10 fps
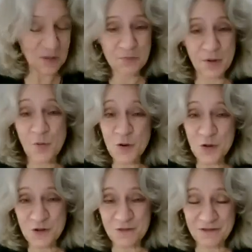
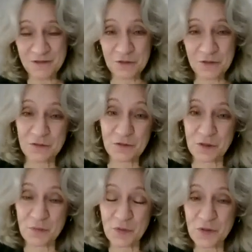promotion to
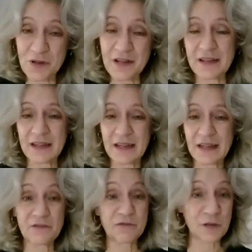the book
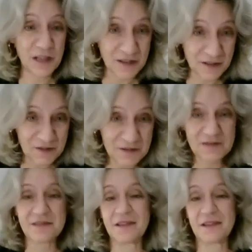for
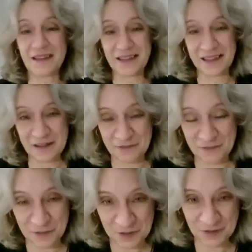leaders,
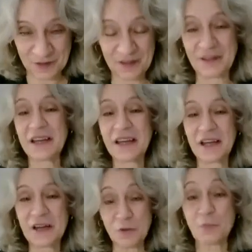for
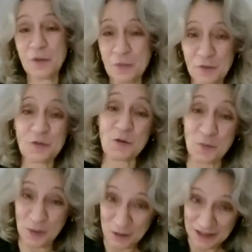people who
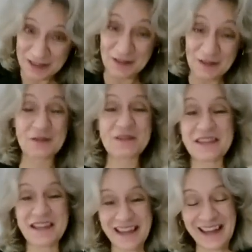support
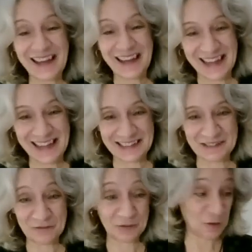leaders,
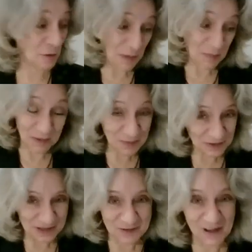and for normal
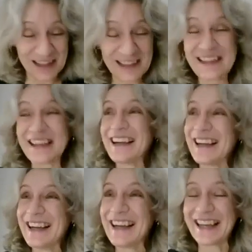people as well.
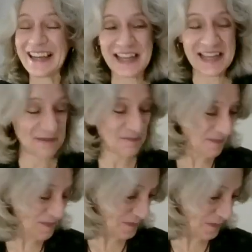
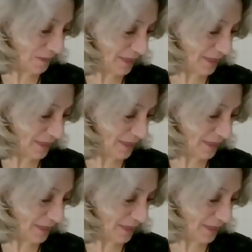And